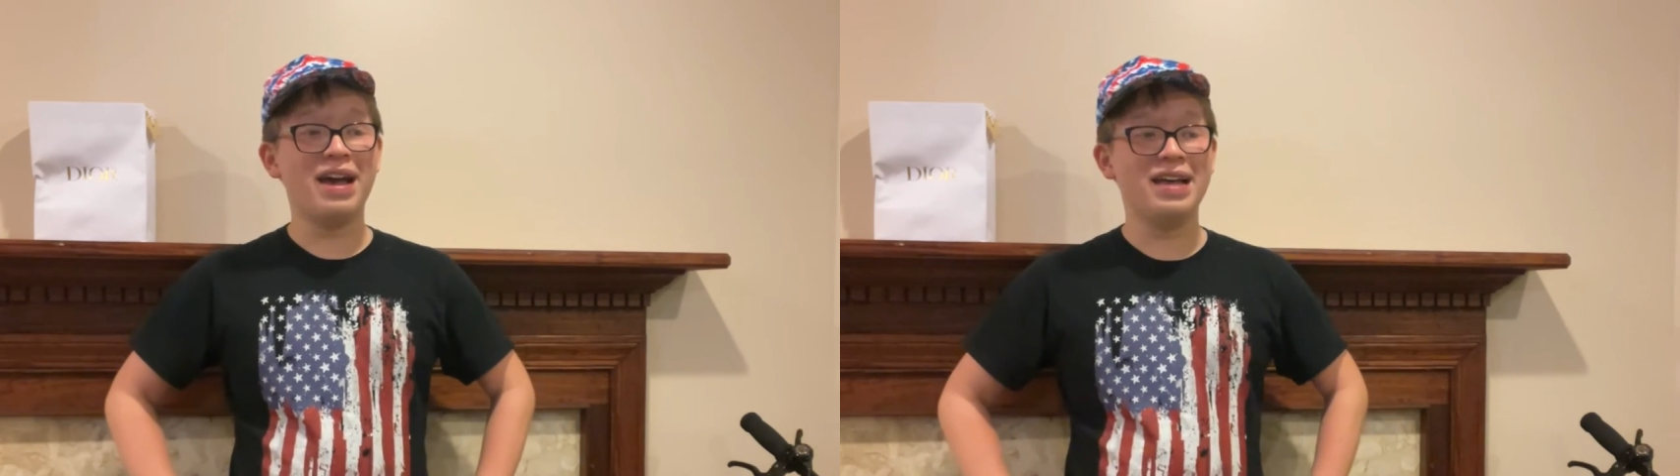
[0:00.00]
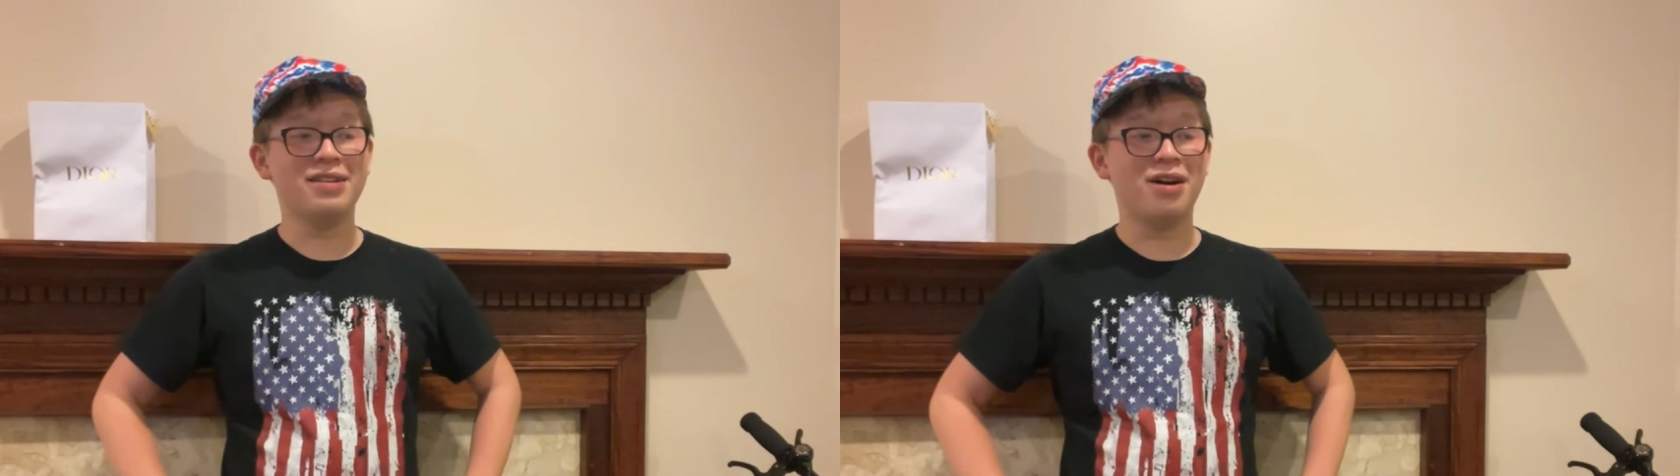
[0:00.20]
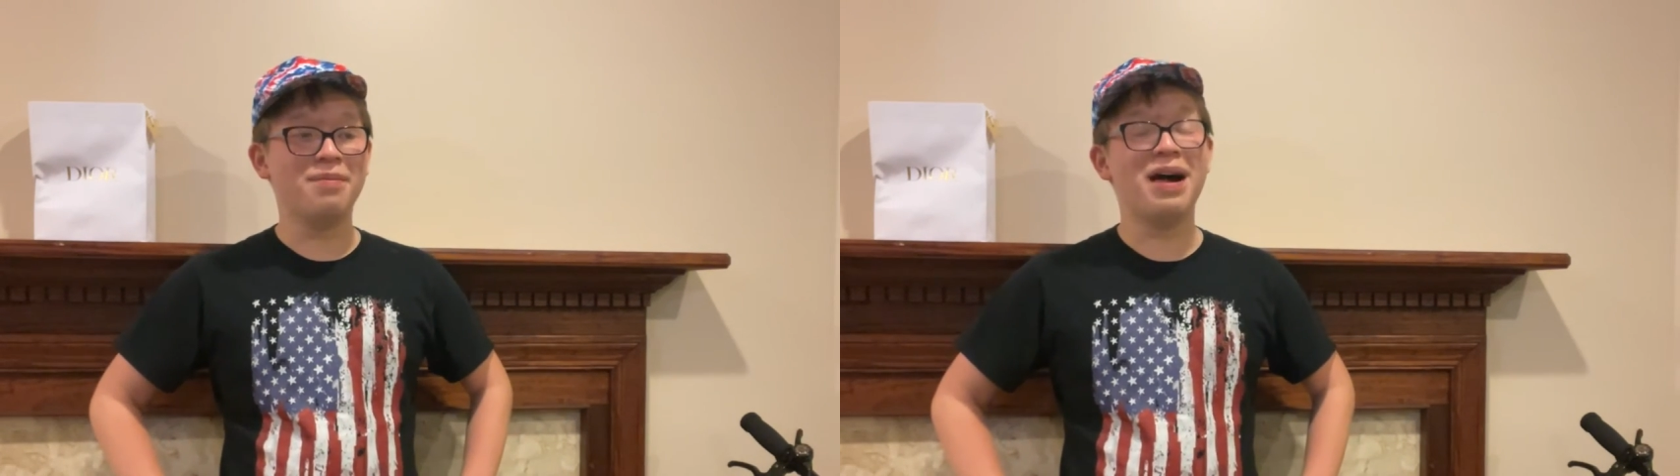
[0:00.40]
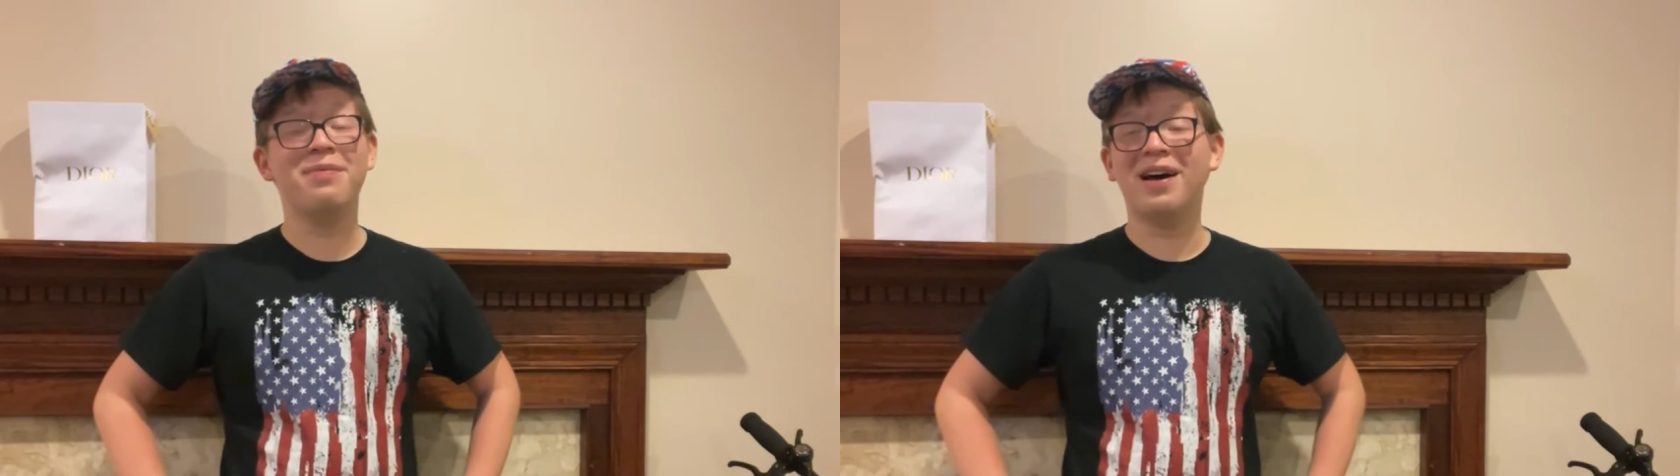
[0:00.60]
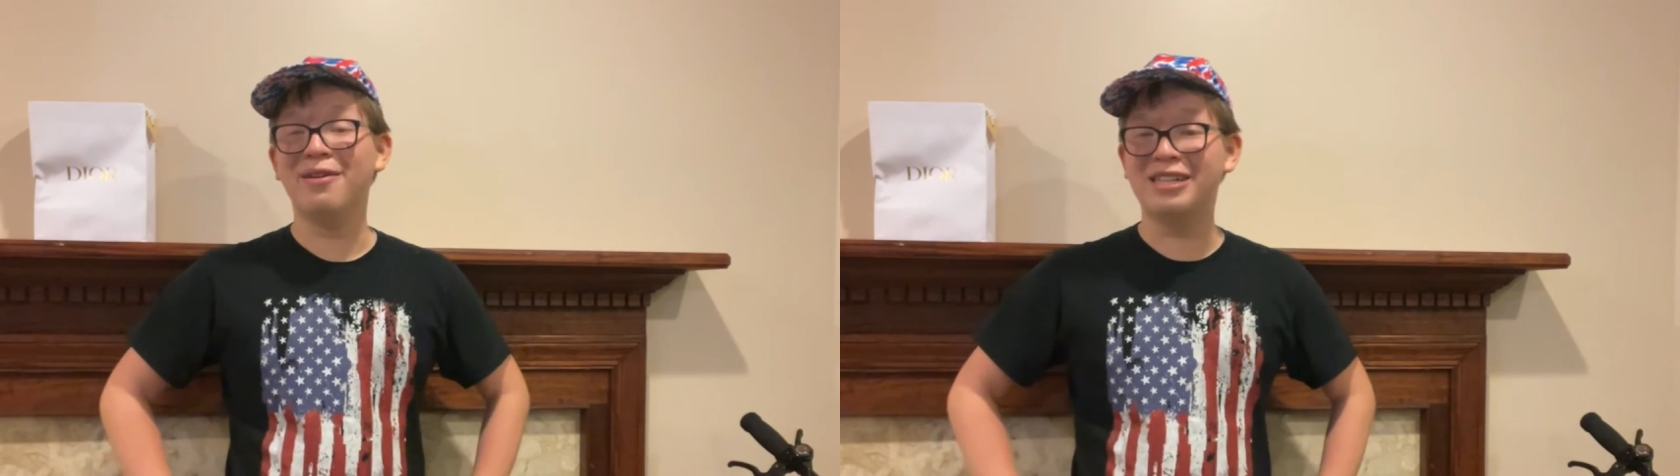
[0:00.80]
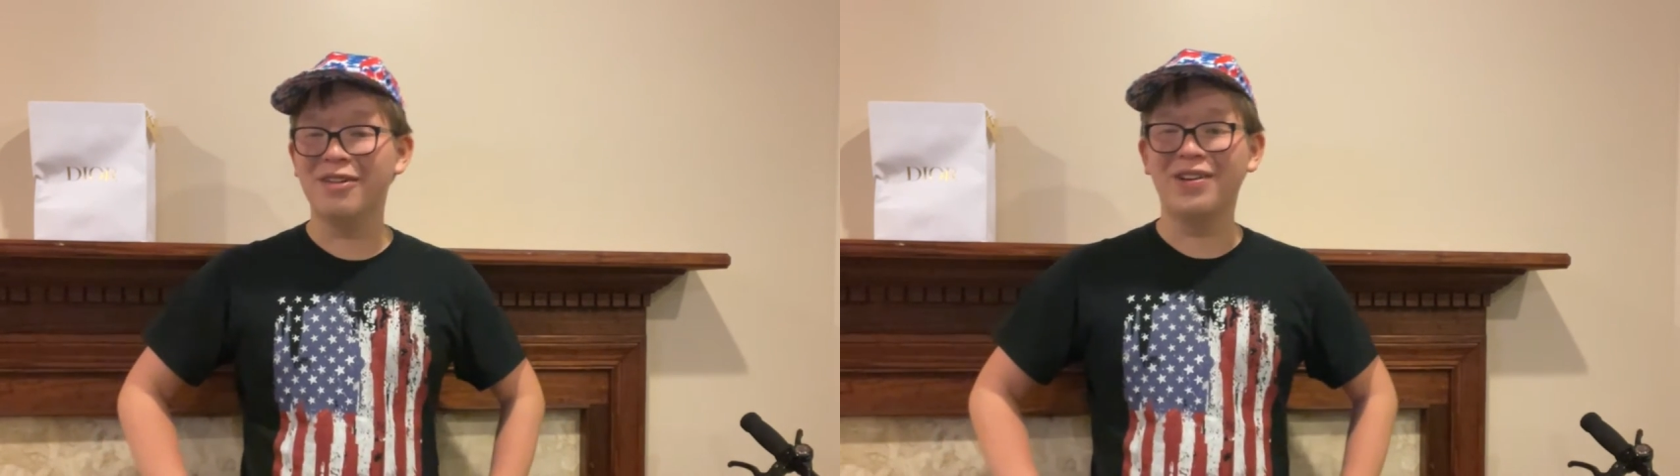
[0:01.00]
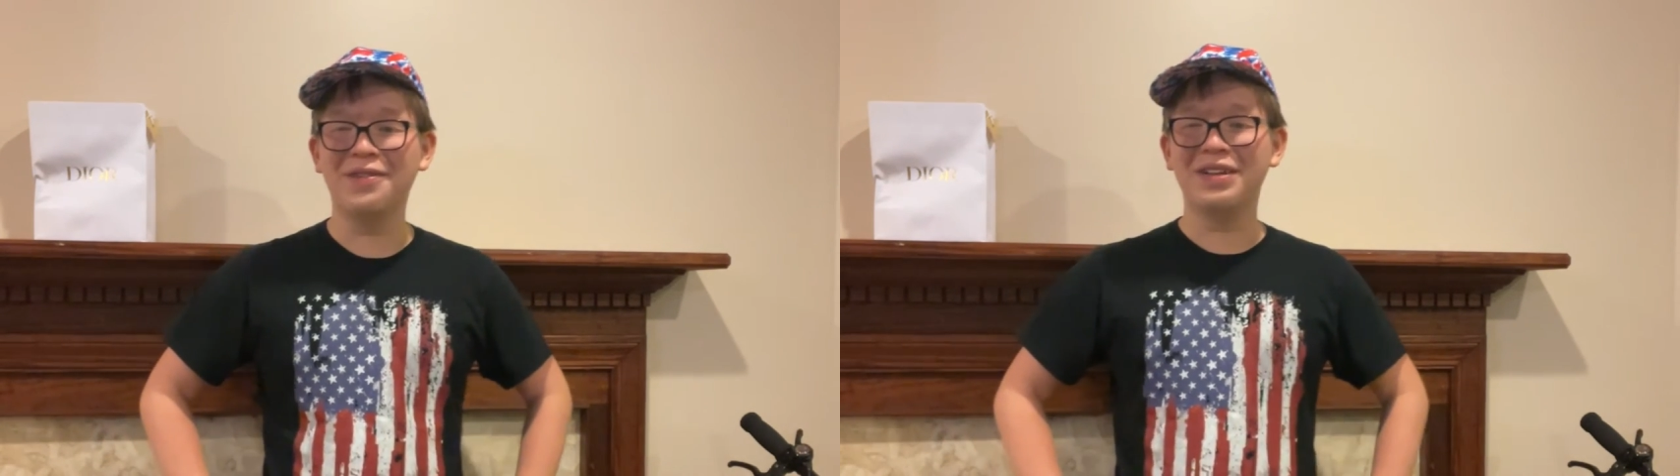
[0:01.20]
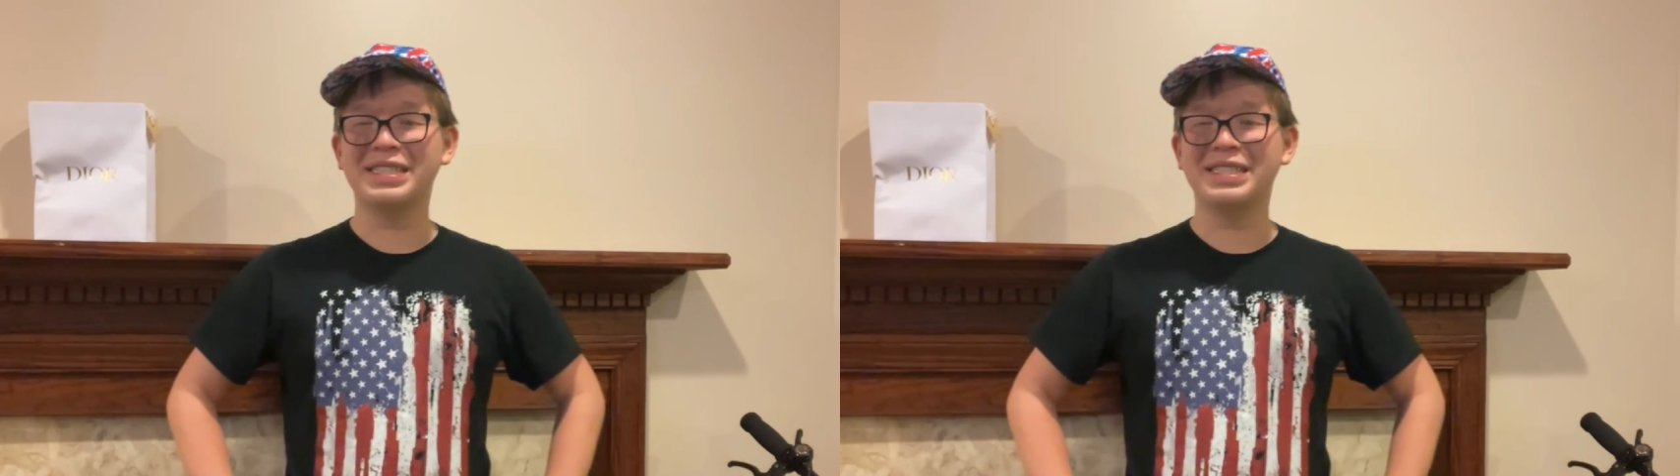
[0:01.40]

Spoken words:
and I'm actually really,